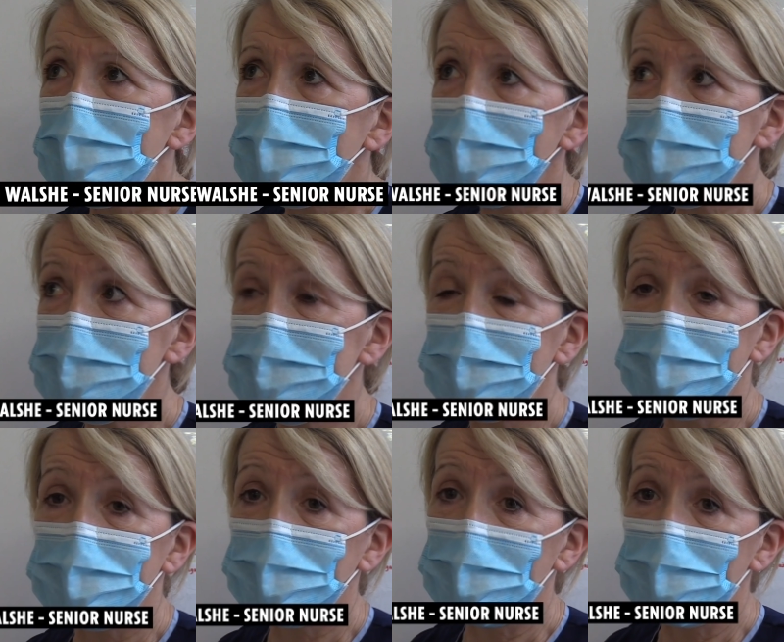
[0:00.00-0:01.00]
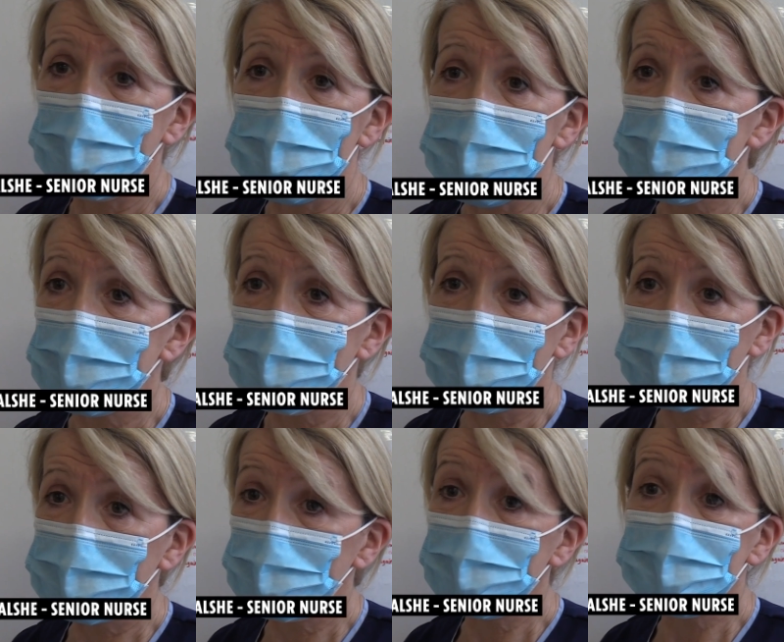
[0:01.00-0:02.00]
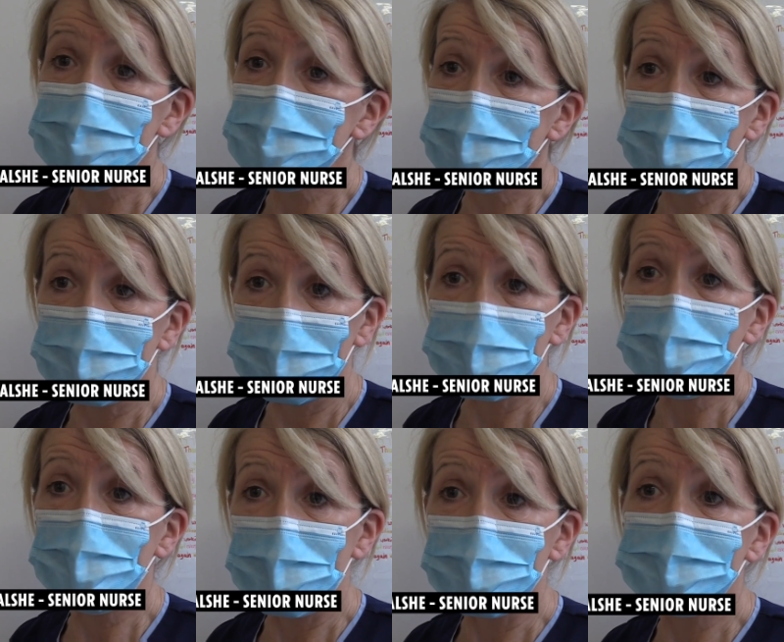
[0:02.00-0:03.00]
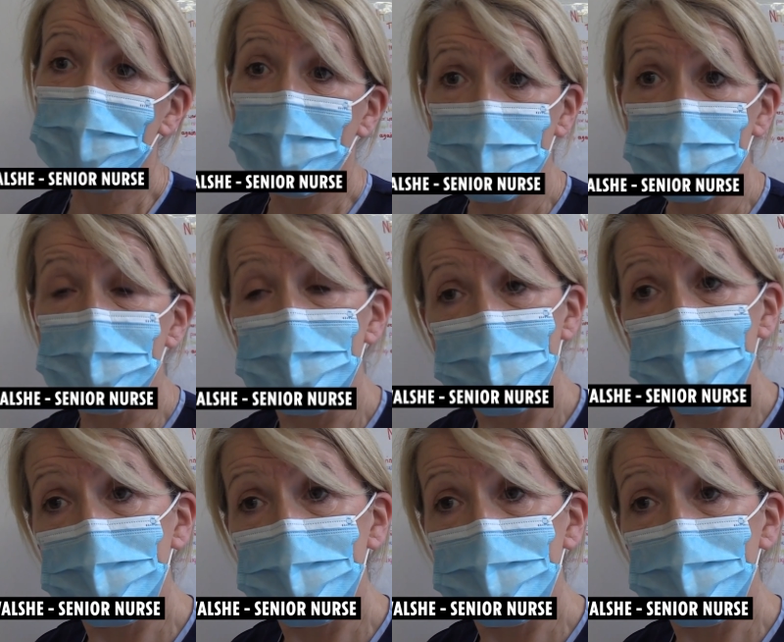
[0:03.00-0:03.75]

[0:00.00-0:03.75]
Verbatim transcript: the reasons for it getting worse, I, mean, I can only assume that people weren't following